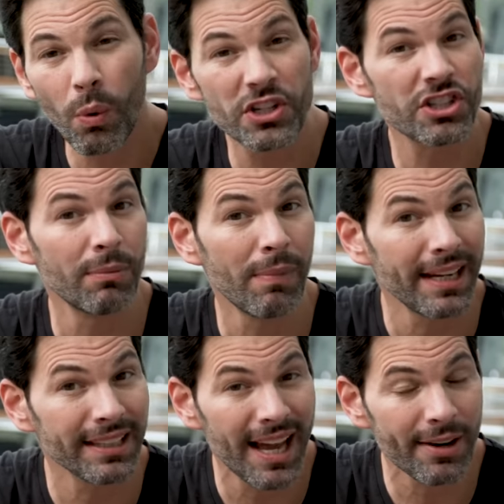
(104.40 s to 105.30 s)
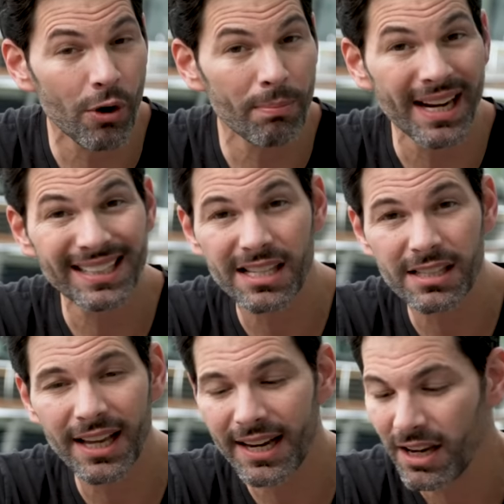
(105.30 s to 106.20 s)
which some might like or might
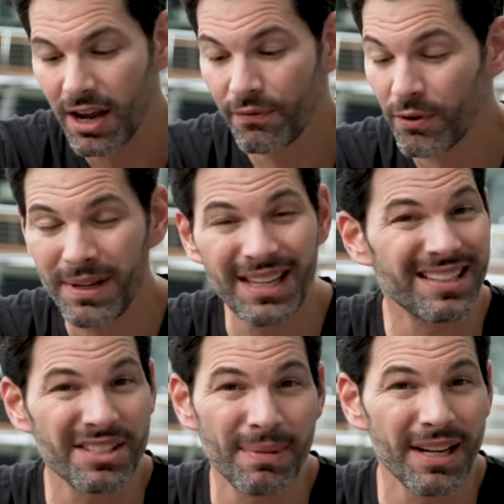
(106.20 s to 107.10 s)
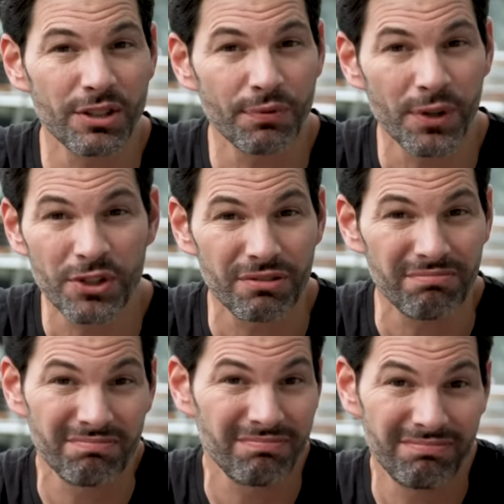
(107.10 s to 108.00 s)
dislike. For me, it doesn't make a difference.
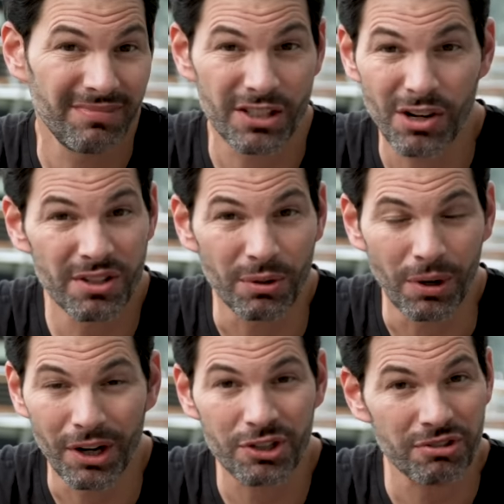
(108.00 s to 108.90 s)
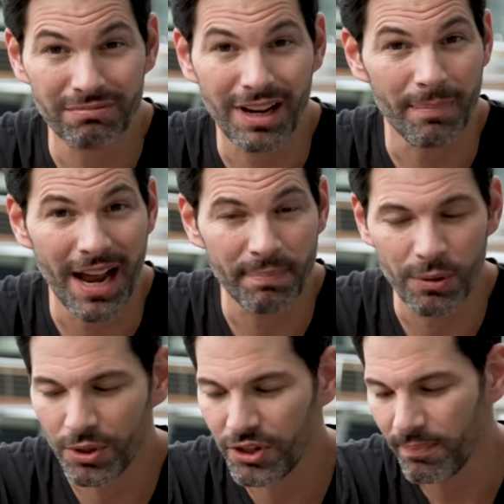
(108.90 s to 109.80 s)
As long as it works, I'm
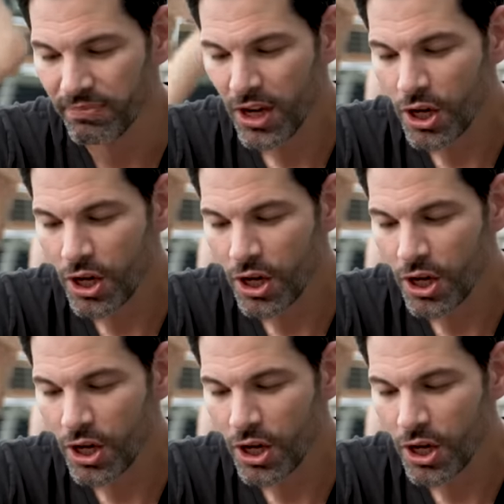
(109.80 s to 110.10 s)
happy with it.